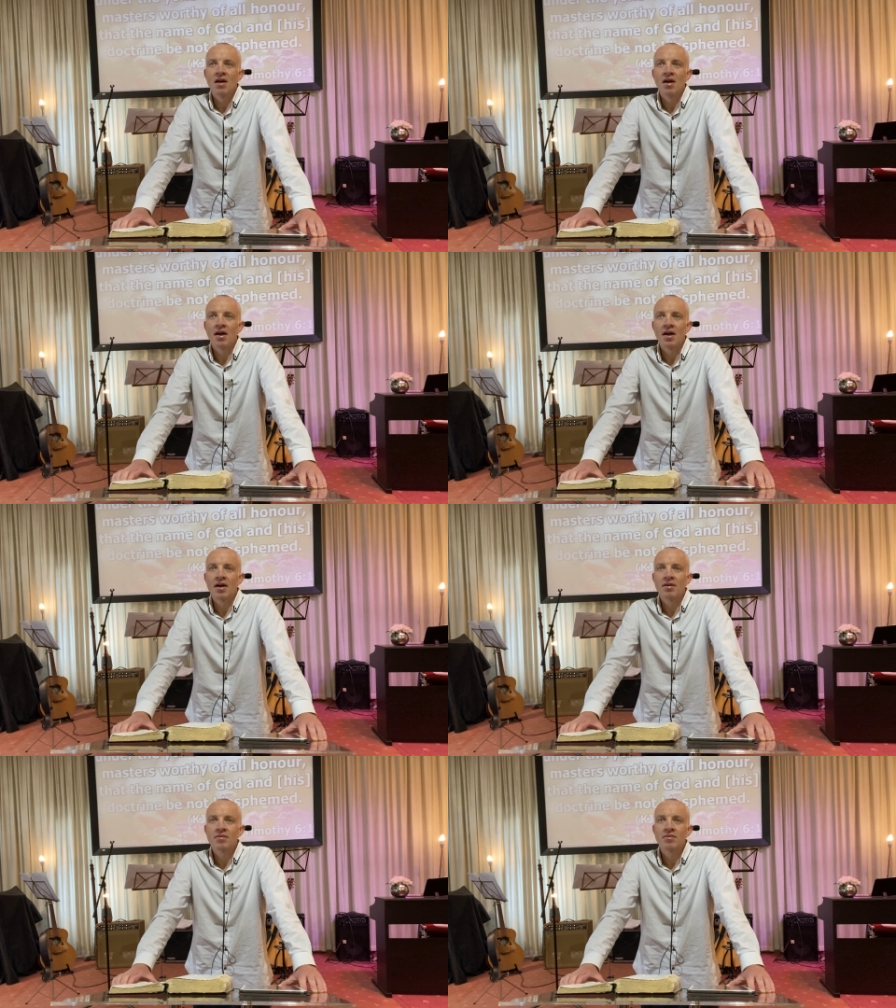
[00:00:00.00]
uh,
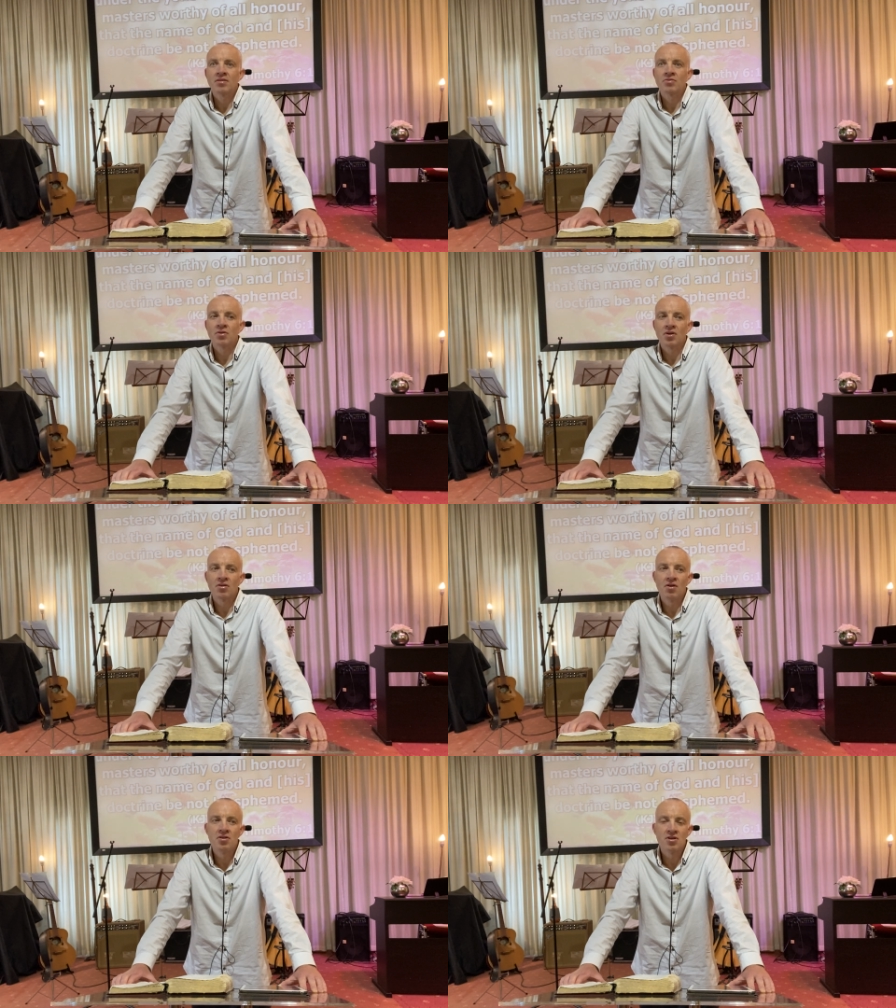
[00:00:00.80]
just want to
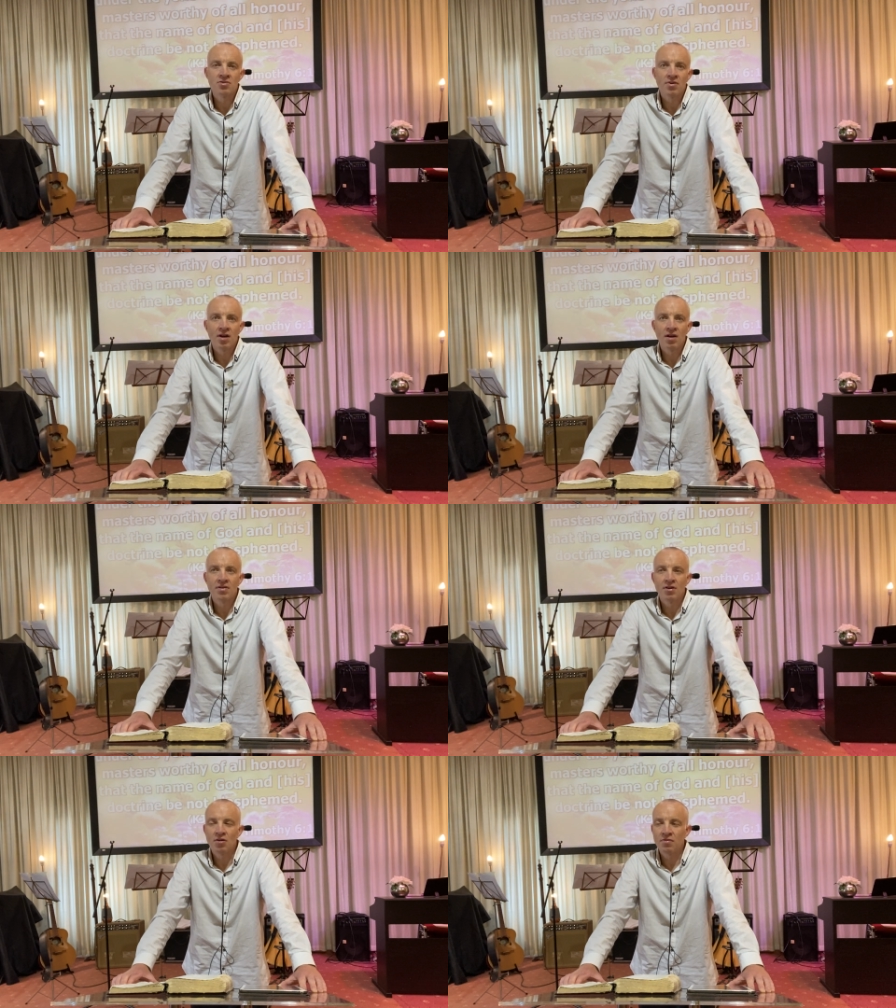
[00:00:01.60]
encourage you as well if
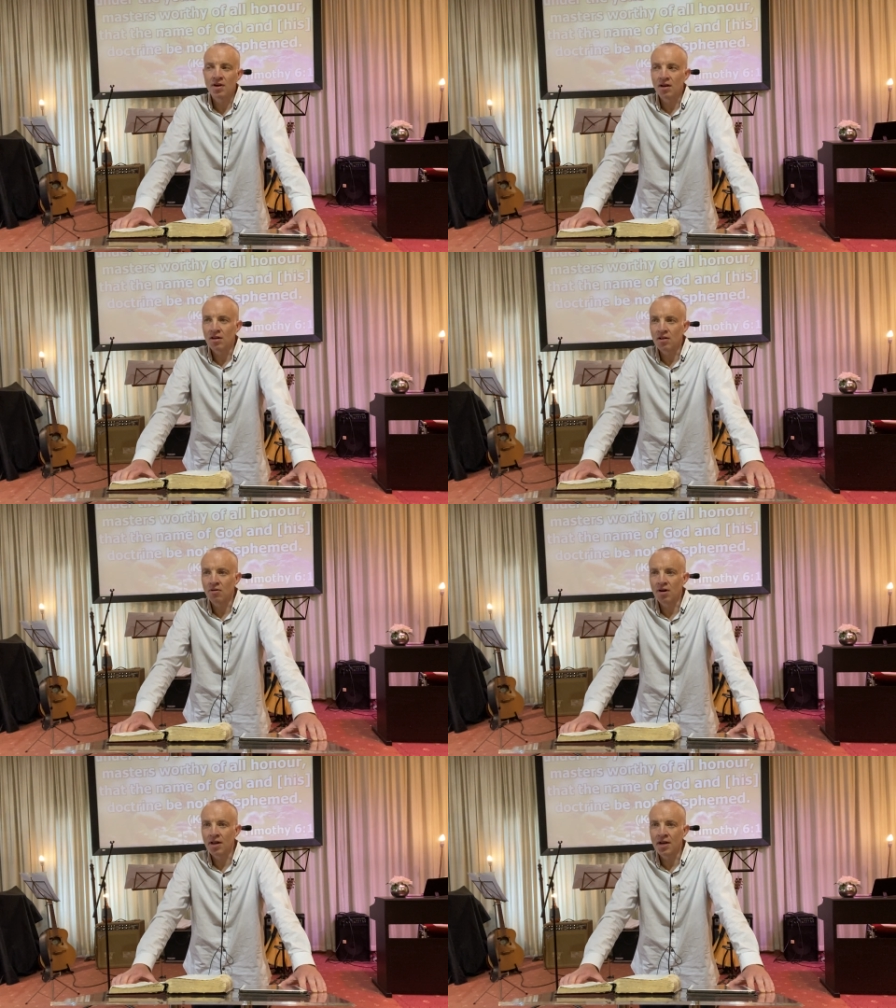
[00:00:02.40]
you do feel the
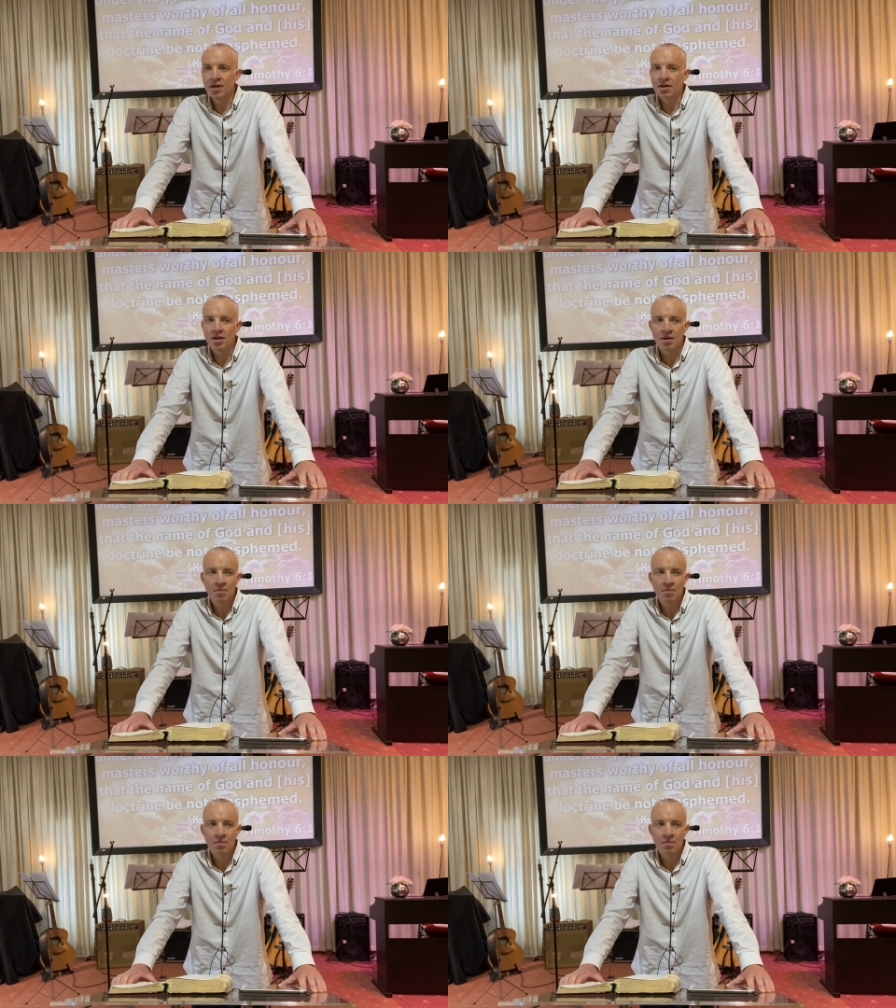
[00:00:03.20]
Lord leading you to